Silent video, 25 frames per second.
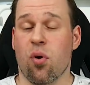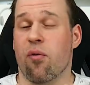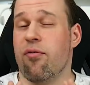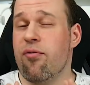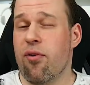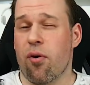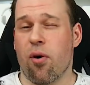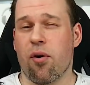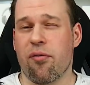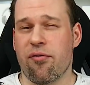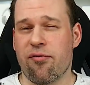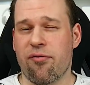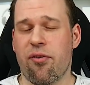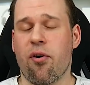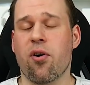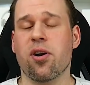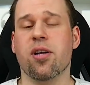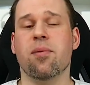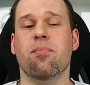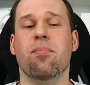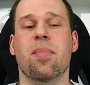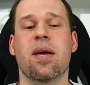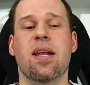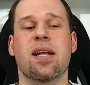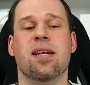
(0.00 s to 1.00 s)
for
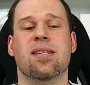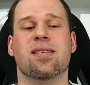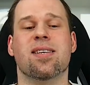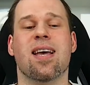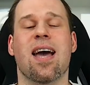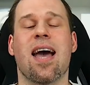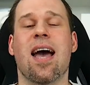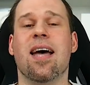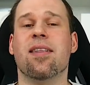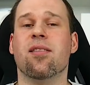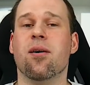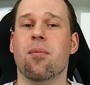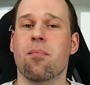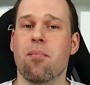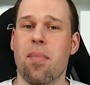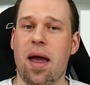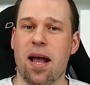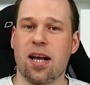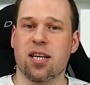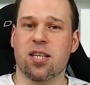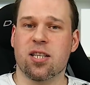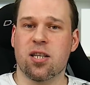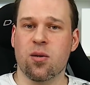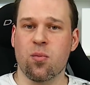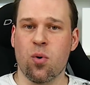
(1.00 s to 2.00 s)
40 minutes at a
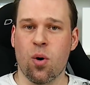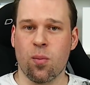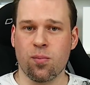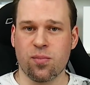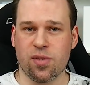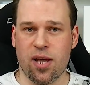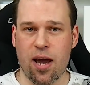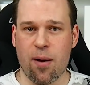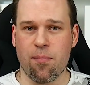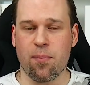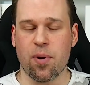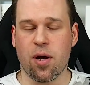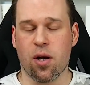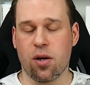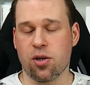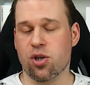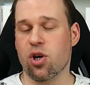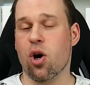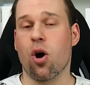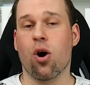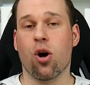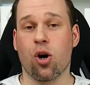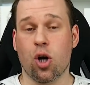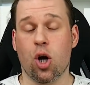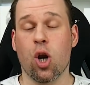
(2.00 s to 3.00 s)
maximum
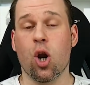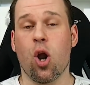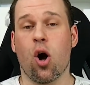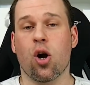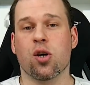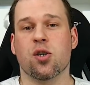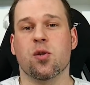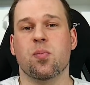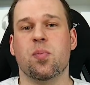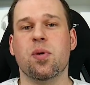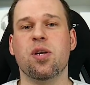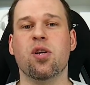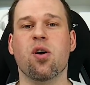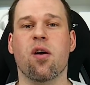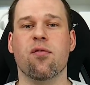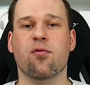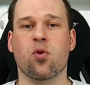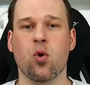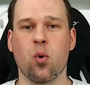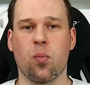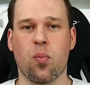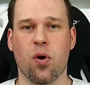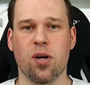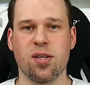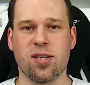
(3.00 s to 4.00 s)
temperature or clock speed
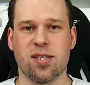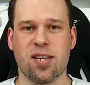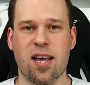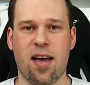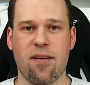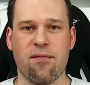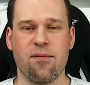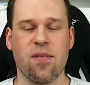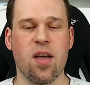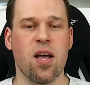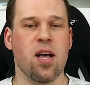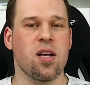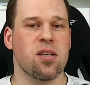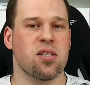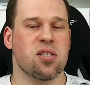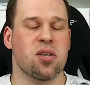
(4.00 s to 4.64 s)
of 2.7.